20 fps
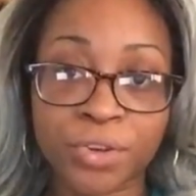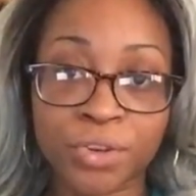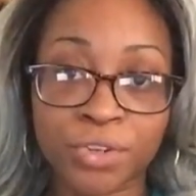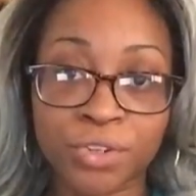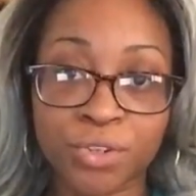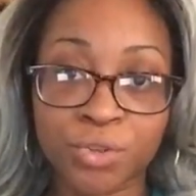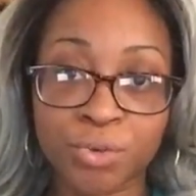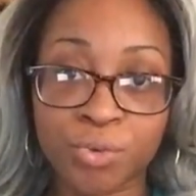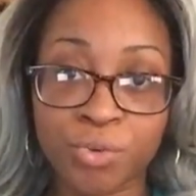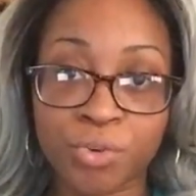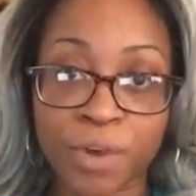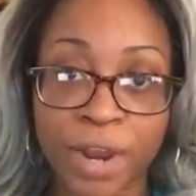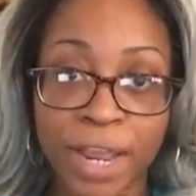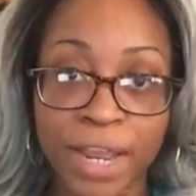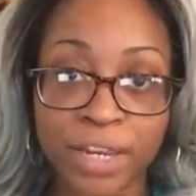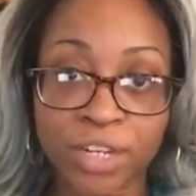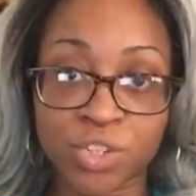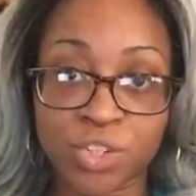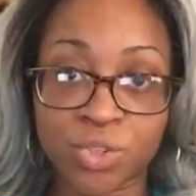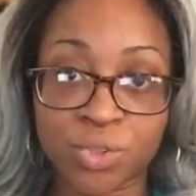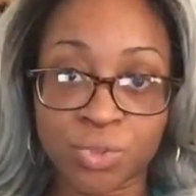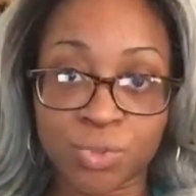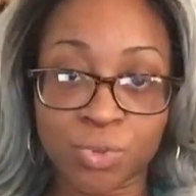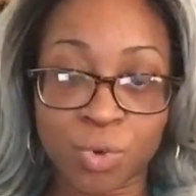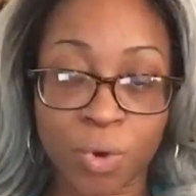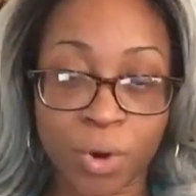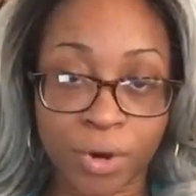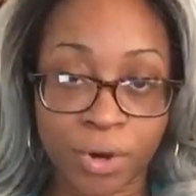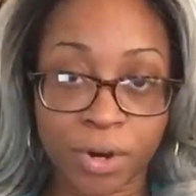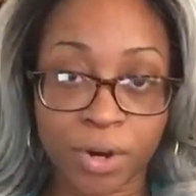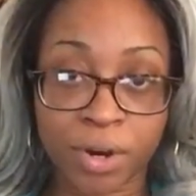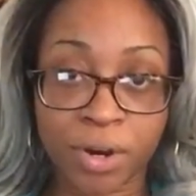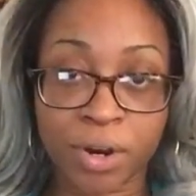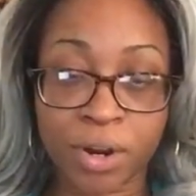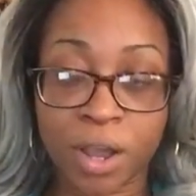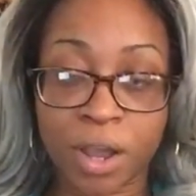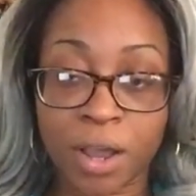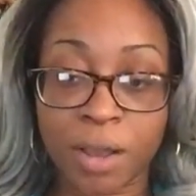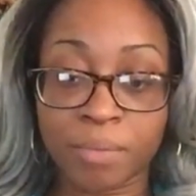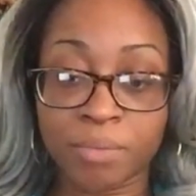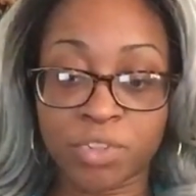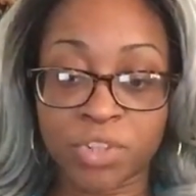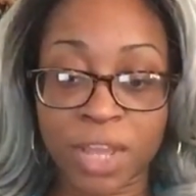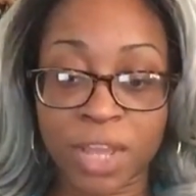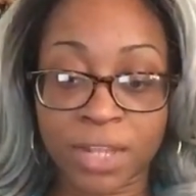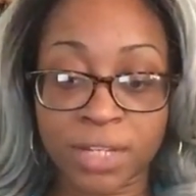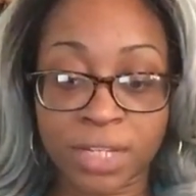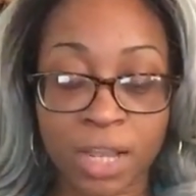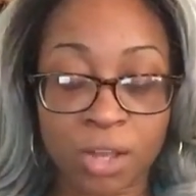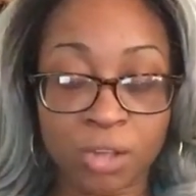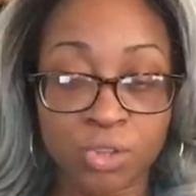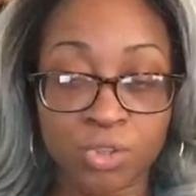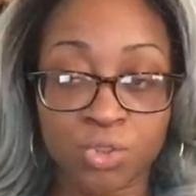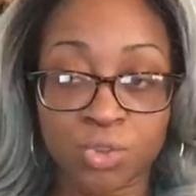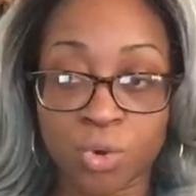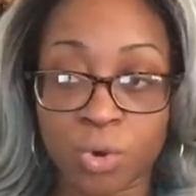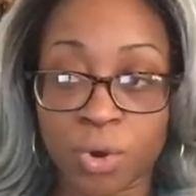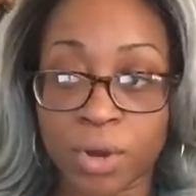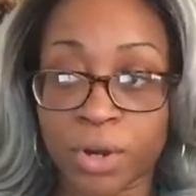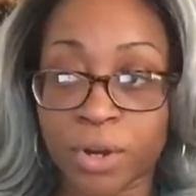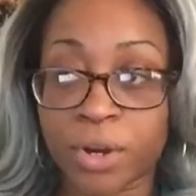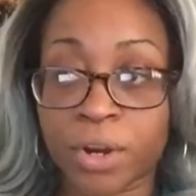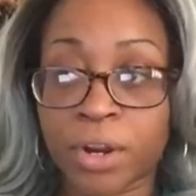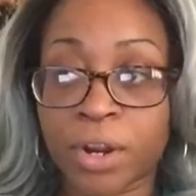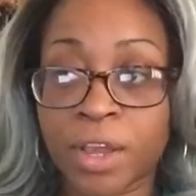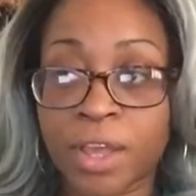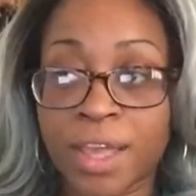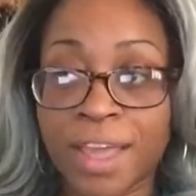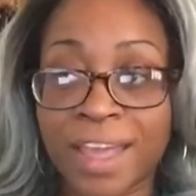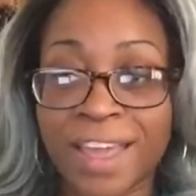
her new granddaughter, Chantel's daughter.